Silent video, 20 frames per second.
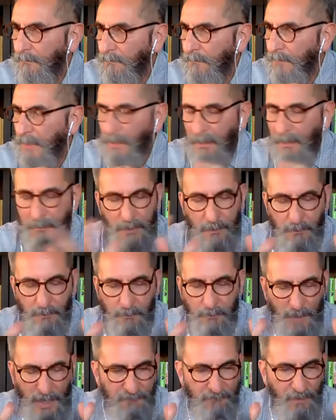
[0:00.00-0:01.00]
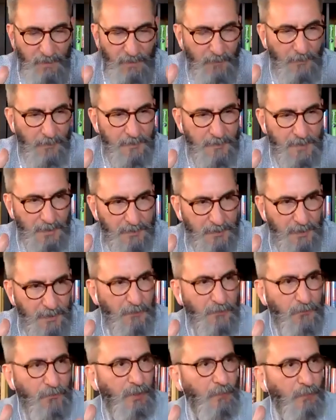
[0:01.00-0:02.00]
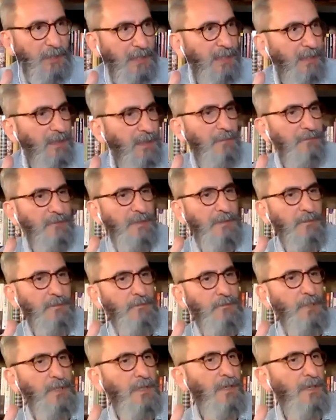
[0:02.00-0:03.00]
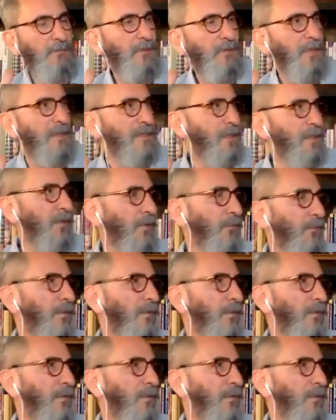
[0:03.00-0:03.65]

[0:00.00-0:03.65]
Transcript: yeah the, my father's adultery when he left and went off with this other